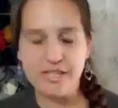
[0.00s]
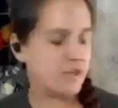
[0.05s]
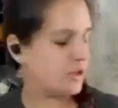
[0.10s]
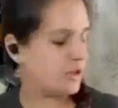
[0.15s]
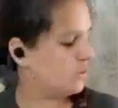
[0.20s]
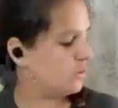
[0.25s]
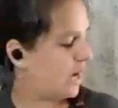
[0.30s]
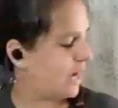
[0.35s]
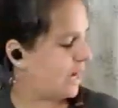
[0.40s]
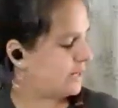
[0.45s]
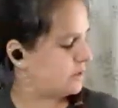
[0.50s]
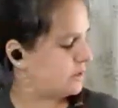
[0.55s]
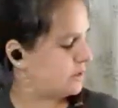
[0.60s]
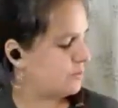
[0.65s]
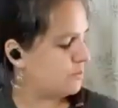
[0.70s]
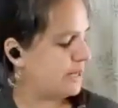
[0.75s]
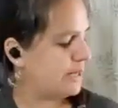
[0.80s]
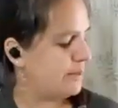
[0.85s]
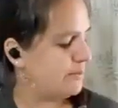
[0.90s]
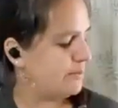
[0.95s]
too. I
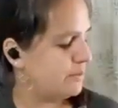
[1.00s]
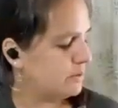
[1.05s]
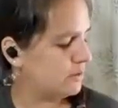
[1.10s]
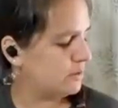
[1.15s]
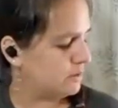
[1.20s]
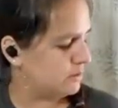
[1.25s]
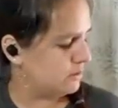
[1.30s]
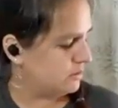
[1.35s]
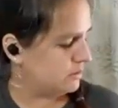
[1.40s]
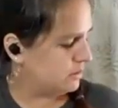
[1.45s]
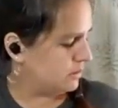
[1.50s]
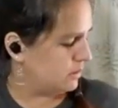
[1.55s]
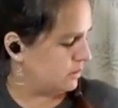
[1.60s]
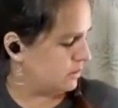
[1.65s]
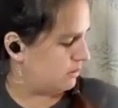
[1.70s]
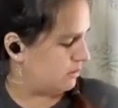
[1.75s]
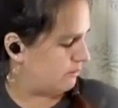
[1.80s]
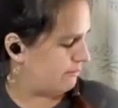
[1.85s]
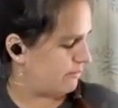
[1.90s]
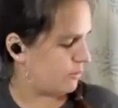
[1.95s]
know people,
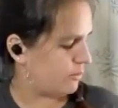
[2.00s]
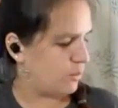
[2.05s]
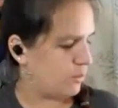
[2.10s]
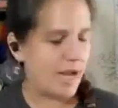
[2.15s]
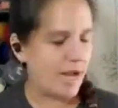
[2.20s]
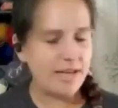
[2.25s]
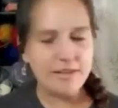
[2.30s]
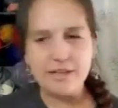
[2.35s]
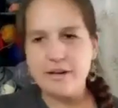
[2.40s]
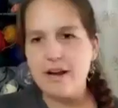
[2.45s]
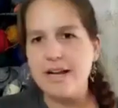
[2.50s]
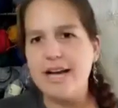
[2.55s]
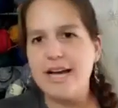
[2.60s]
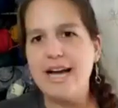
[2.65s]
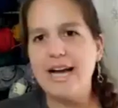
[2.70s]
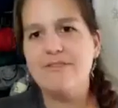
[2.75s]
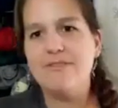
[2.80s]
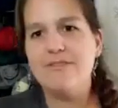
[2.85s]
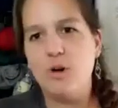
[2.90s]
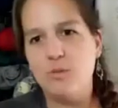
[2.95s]
for a while there, I
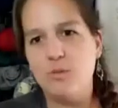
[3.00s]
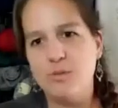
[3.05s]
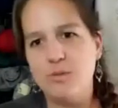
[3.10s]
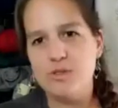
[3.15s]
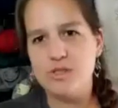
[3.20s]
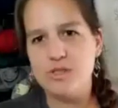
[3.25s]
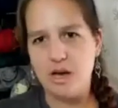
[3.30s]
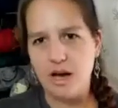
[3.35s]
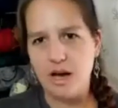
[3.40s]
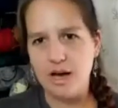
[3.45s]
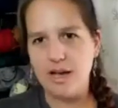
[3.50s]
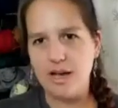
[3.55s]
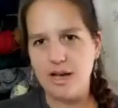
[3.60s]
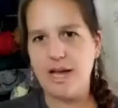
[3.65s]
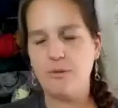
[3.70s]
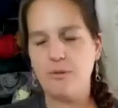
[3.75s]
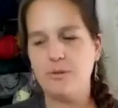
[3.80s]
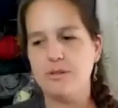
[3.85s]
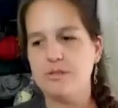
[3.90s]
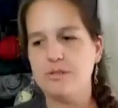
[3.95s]
kind of almost thought
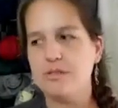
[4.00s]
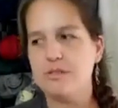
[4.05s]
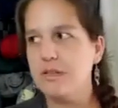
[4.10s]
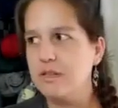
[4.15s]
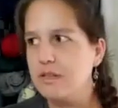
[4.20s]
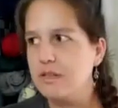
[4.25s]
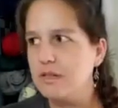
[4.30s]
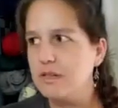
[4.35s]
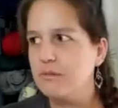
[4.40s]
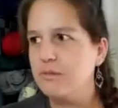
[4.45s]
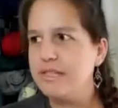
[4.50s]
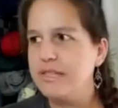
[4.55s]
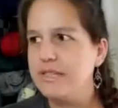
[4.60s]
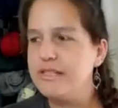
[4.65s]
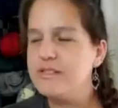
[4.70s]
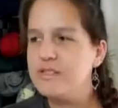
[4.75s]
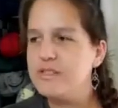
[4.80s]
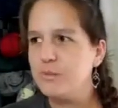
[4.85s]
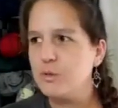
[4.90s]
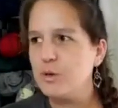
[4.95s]
I was going to
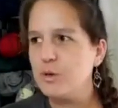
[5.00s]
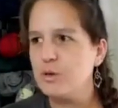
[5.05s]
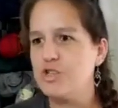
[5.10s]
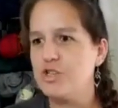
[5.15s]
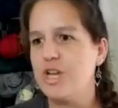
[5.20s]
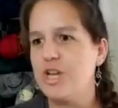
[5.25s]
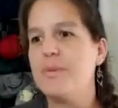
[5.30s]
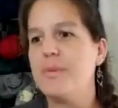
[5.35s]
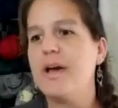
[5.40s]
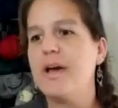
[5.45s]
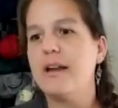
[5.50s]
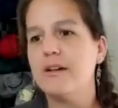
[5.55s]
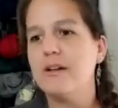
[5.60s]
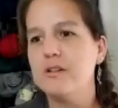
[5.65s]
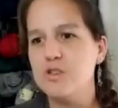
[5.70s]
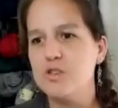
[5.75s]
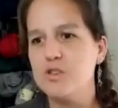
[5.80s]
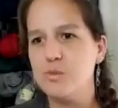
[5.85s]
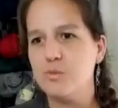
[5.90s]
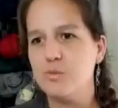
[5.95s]
release some crochet
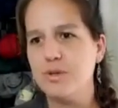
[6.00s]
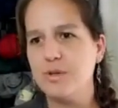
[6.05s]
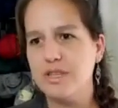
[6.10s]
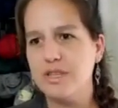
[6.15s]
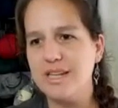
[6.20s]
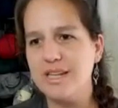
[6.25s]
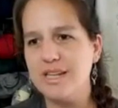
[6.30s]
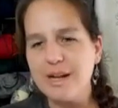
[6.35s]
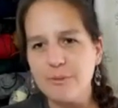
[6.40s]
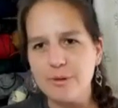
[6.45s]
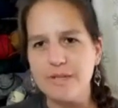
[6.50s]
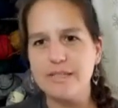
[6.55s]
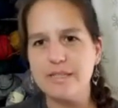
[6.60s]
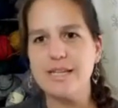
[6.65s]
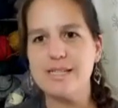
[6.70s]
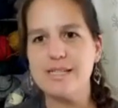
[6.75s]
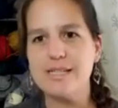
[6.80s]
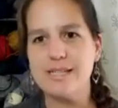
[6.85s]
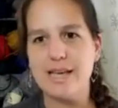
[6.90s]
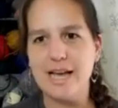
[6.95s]
patterns, but then I
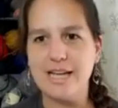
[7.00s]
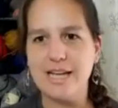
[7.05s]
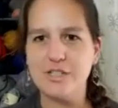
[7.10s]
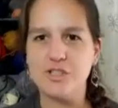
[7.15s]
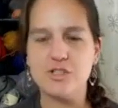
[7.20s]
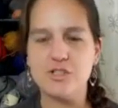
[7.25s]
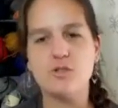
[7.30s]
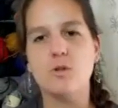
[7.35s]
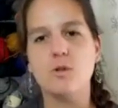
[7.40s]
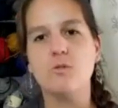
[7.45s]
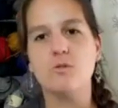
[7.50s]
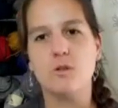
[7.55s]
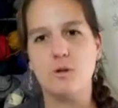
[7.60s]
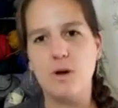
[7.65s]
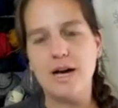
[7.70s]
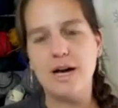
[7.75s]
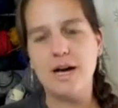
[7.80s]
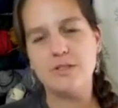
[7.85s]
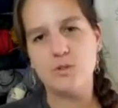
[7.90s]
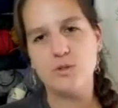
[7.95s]
realized that I just don't know
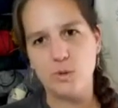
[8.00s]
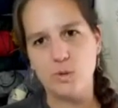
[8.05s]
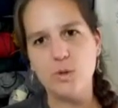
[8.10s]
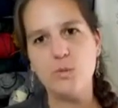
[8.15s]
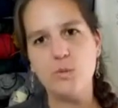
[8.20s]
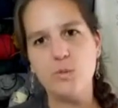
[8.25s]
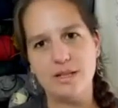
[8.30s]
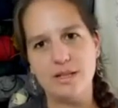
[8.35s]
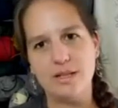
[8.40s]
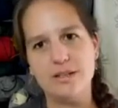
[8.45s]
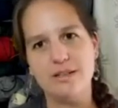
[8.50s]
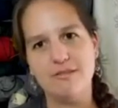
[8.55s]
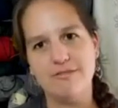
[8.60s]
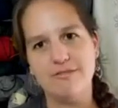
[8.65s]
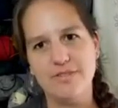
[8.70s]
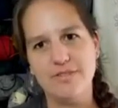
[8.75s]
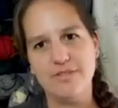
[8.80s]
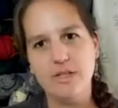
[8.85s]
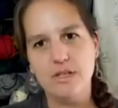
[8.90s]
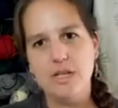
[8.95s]
how to do it well
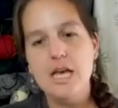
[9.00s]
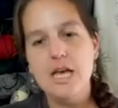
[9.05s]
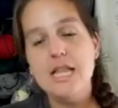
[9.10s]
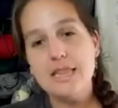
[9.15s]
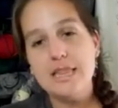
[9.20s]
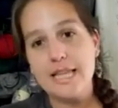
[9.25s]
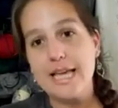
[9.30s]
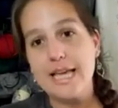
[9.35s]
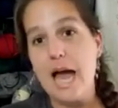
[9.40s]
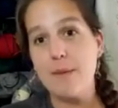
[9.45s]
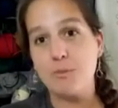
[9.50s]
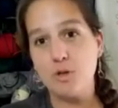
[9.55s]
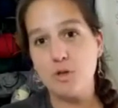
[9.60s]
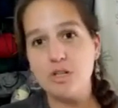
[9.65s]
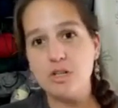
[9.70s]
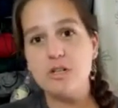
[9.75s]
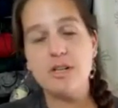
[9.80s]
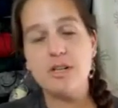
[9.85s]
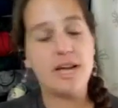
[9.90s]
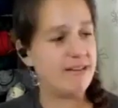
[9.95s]
enough. Like, I'm
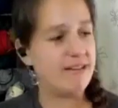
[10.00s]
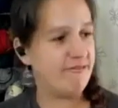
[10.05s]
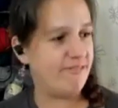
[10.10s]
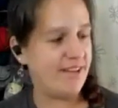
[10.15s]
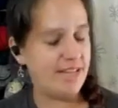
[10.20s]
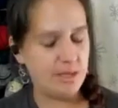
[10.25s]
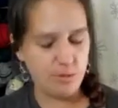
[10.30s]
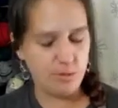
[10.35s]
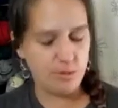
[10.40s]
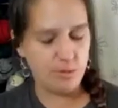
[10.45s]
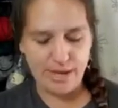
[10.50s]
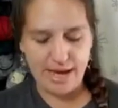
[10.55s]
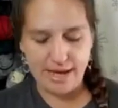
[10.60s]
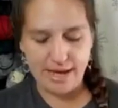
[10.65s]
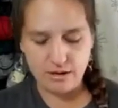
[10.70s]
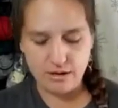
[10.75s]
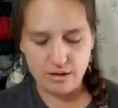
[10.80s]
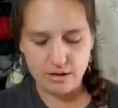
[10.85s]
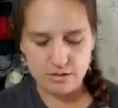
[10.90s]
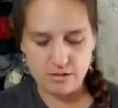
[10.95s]
good, I can follow a
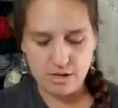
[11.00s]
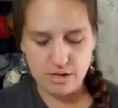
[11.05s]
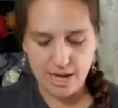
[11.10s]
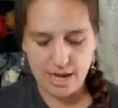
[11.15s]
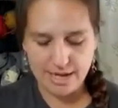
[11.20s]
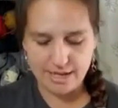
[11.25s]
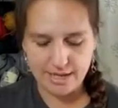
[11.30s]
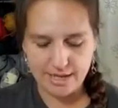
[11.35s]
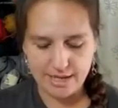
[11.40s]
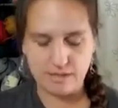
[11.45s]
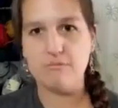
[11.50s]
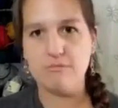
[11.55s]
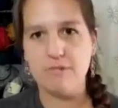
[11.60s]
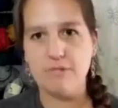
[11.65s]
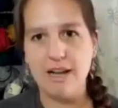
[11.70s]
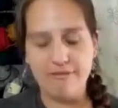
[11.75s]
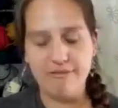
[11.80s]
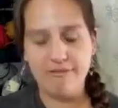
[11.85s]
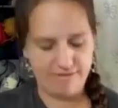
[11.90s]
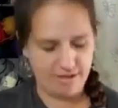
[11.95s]
pattern, I can
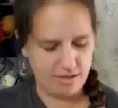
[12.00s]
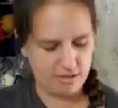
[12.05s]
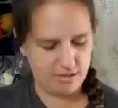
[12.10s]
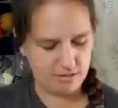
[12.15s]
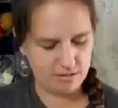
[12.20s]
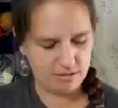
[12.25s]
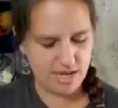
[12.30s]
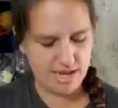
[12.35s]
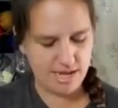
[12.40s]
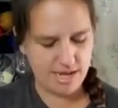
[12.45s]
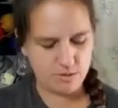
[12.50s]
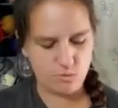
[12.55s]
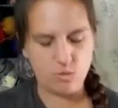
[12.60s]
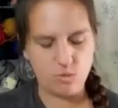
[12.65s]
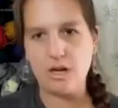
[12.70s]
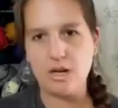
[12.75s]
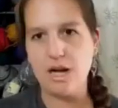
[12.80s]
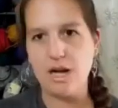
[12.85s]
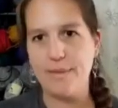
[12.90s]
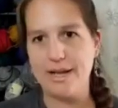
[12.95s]
riff and kind of
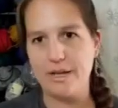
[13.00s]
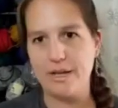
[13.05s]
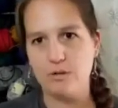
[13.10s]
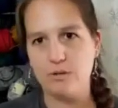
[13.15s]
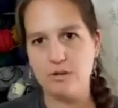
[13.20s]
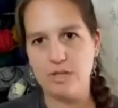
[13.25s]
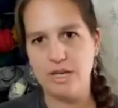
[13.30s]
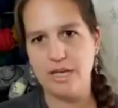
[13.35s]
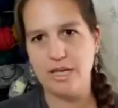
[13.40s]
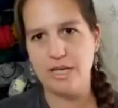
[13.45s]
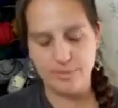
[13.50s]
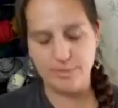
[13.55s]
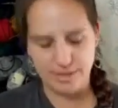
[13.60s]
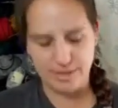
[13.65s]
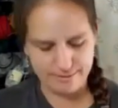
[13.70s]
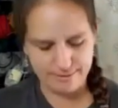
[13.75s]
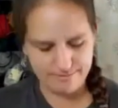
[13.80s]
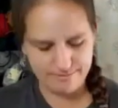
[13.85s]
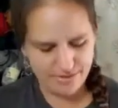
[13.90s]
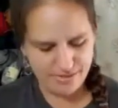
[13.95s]
work on my own thing,
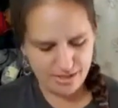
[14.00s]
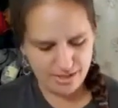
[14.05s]
but